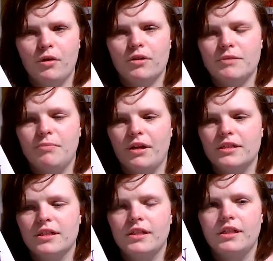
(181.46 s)
books,
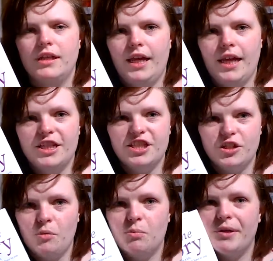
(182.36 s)
but it's
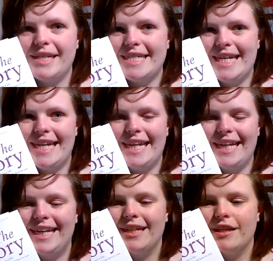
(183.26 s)
so
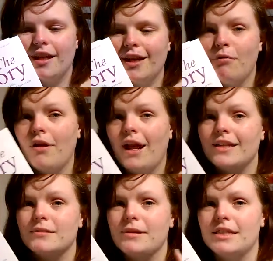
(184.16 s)
pretty. And it won't
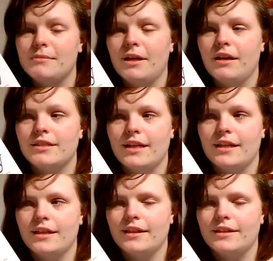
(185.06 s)
add to my TBR
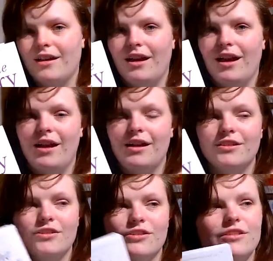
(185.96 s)
technically.
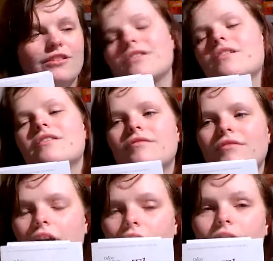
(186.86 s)
I
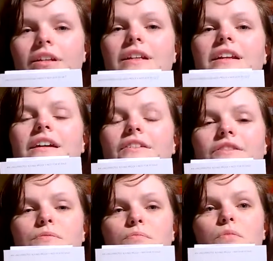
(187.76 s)
really love
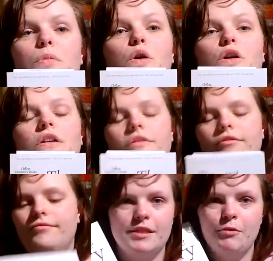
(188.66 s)
this book.
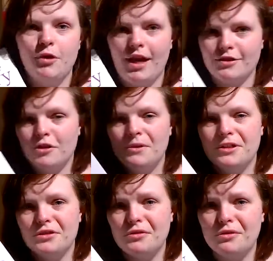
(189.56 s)
This book has come
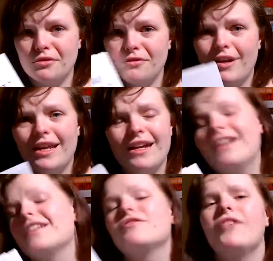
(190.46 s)
into stores
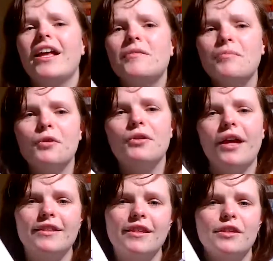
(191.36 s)
already. It's available.
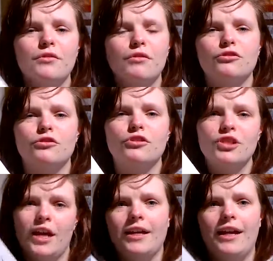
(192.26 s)
I think you all should
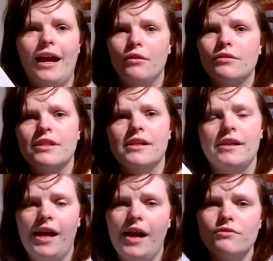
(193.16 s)
check it out.
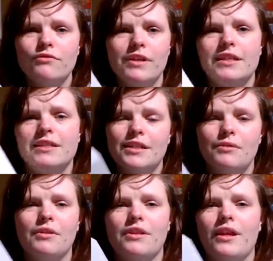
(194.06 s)
Have a read, see
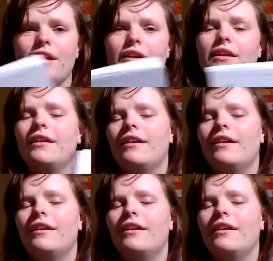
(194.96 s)
what you think.